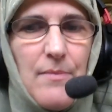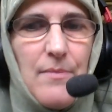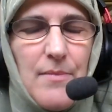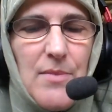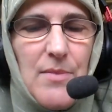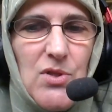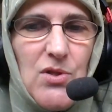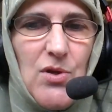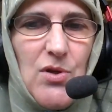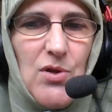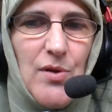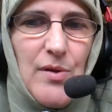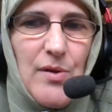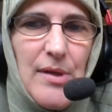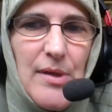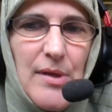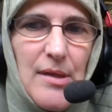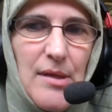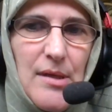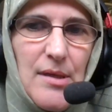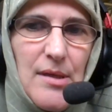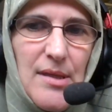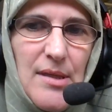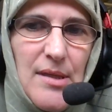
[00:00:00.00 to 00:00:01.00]
So
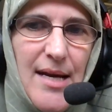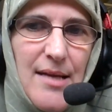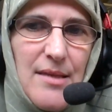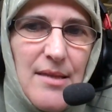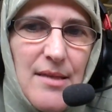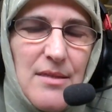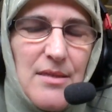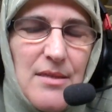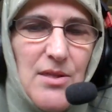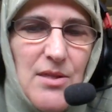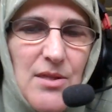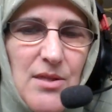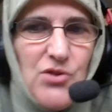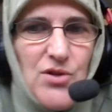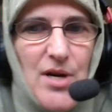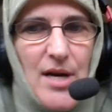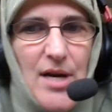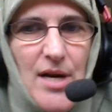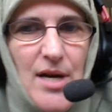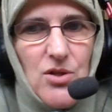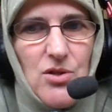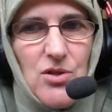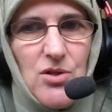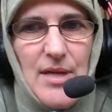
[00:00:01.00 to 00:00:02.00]
that's the
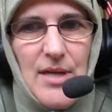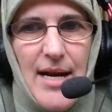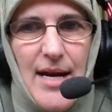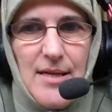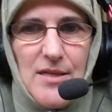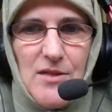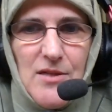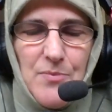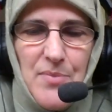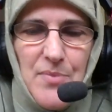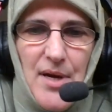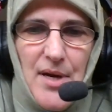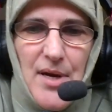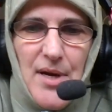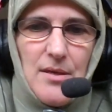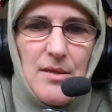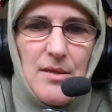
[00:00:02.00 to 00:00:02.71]
structural aspect.